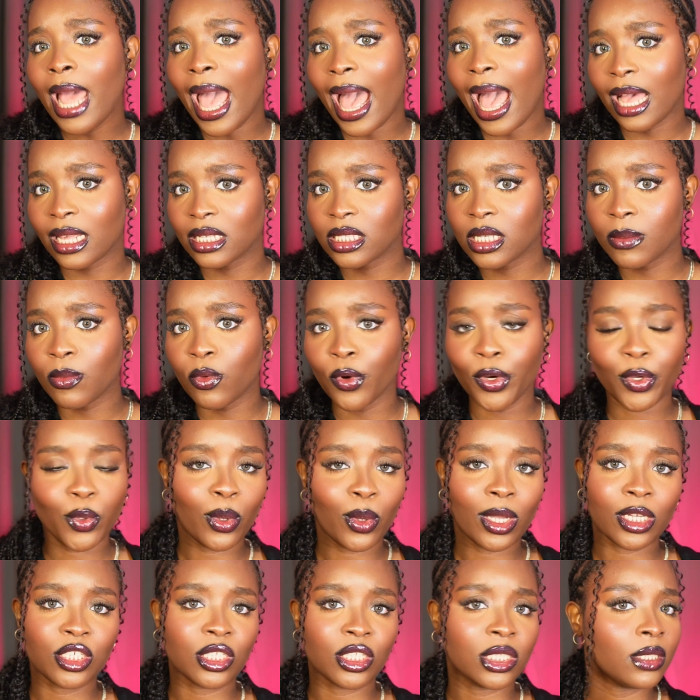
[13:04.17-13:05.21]
to ask more
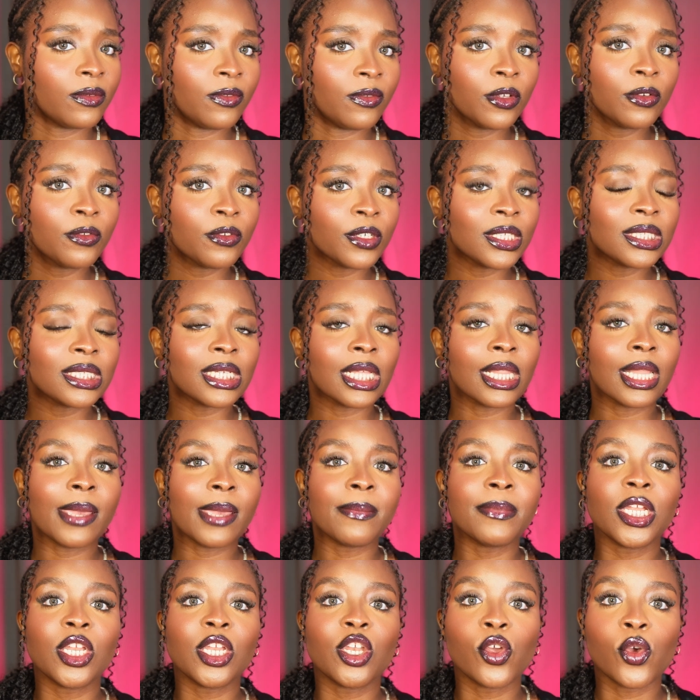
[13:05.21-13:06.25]
questions, feel free to
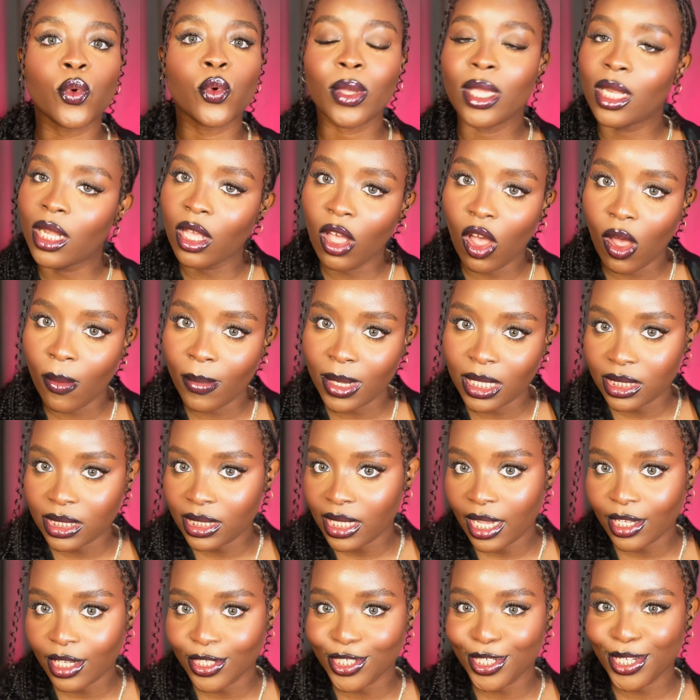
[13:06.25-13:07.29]
let me know in the comment
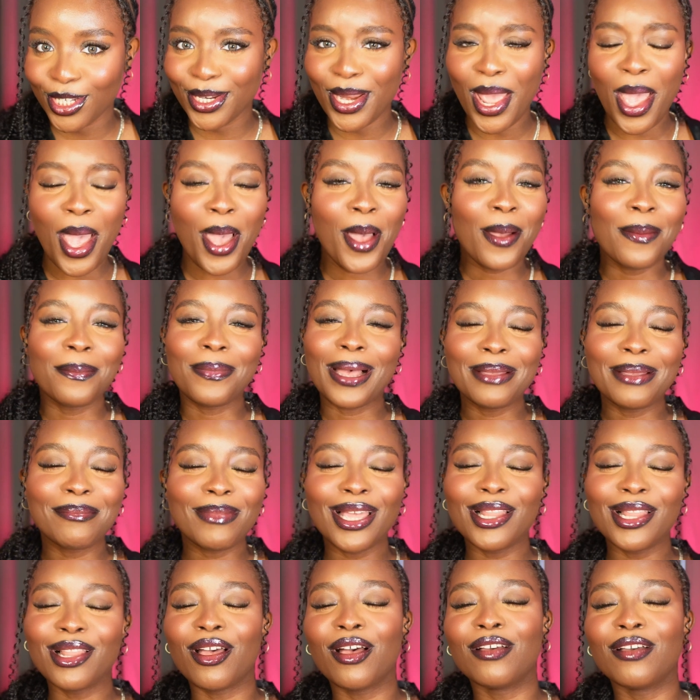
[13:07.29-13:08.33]
section. Bye
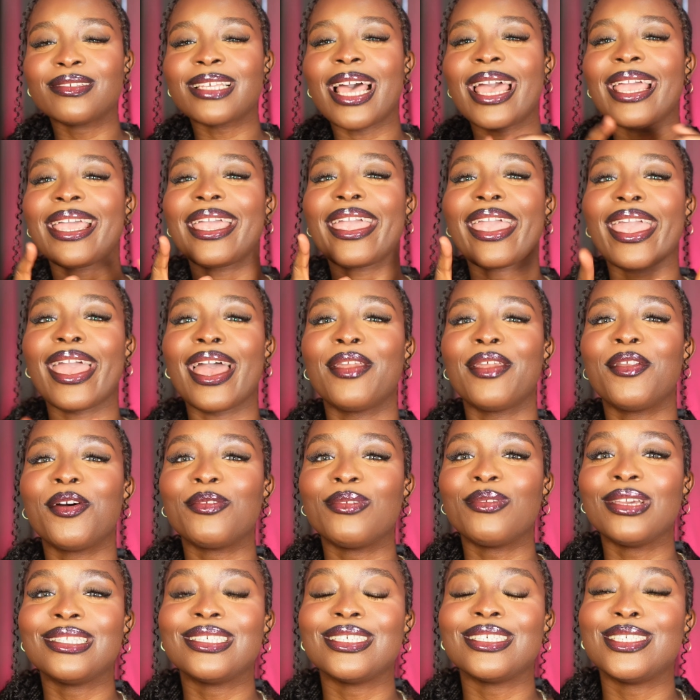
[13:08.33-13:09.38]
my loves, I cannot
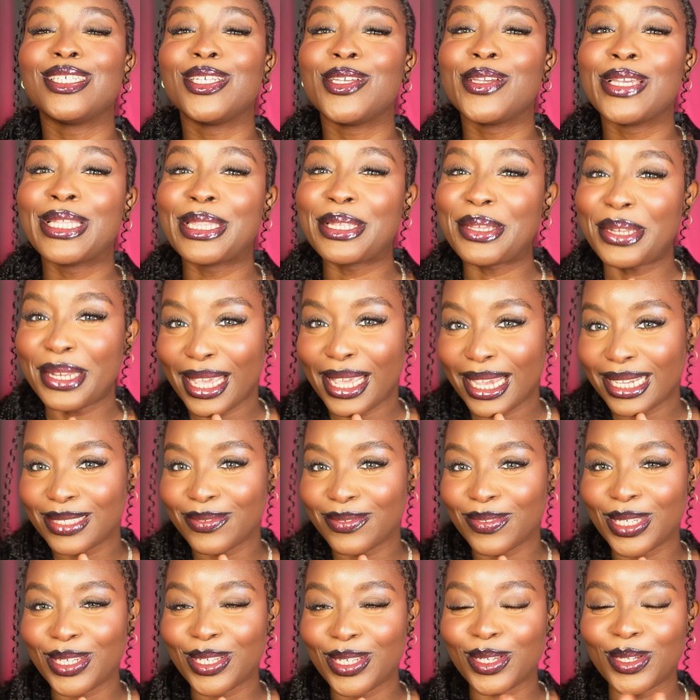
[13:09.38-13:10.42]
wait to see you in the next
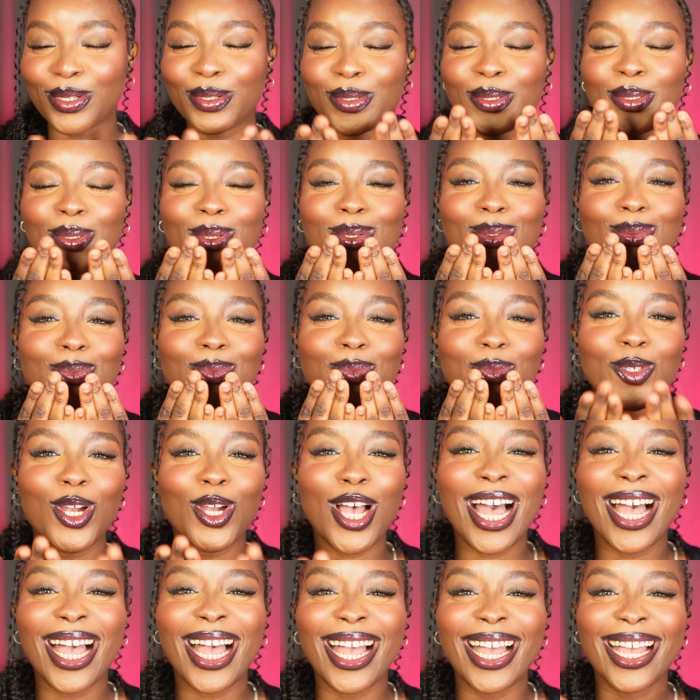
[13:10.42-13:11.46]
video.
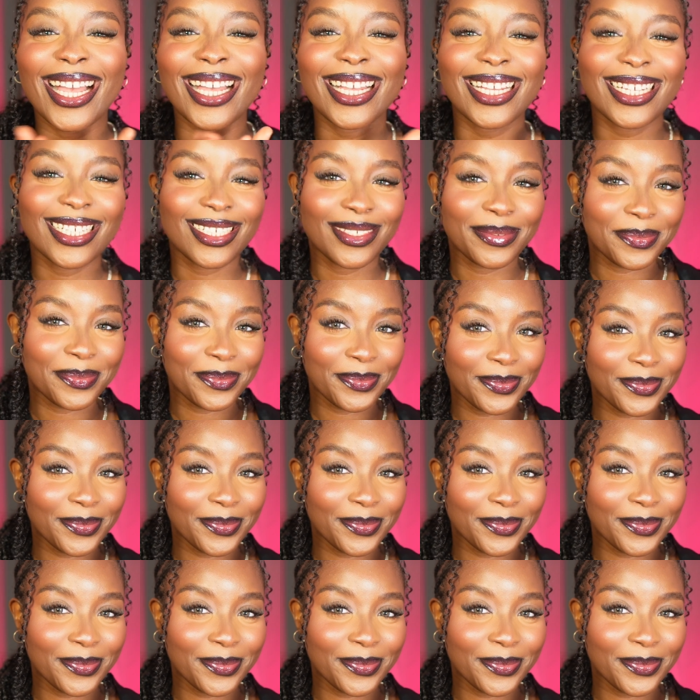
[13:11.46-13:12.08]
Mwah.